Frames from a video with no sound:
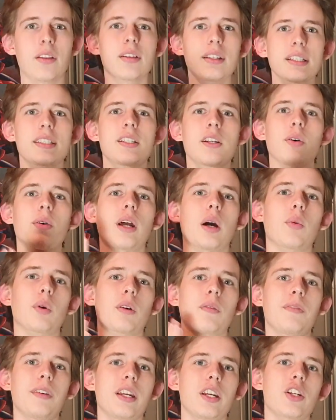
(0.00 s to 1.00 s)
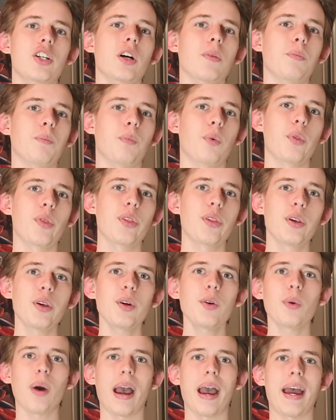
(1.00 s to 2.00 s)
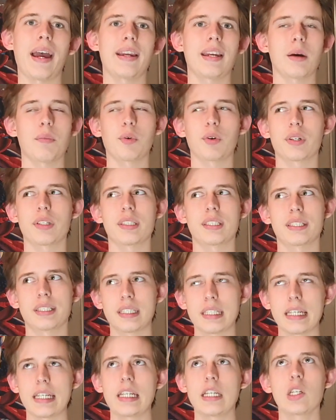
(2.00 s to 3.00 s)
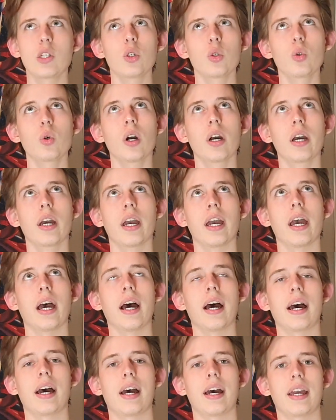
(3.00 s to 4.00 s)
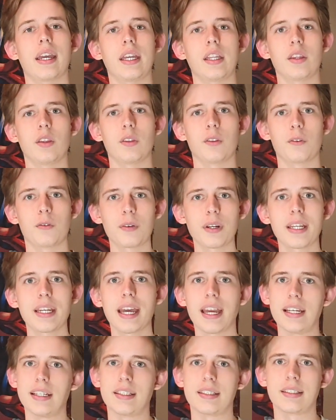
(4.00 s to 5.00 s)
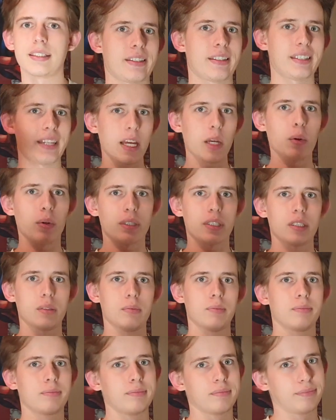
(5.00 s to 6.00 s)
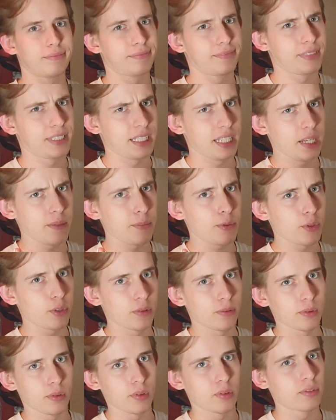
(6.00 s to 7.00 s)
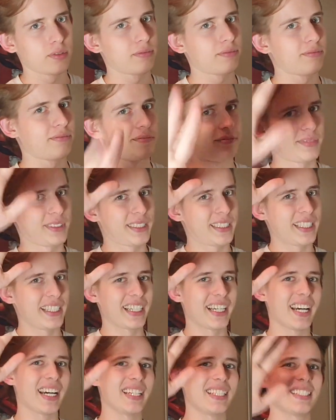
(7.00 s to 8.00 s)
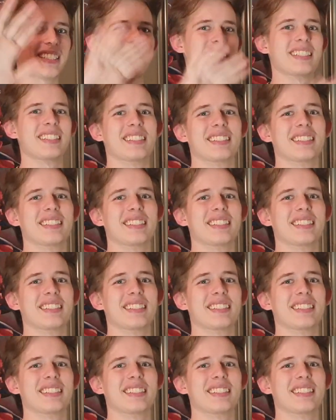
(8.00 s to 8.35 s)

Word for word: on this note, I want to finish up with you, and I'm gonna see you uh, in three days. Stay awesome, stay beautiful. See you guys.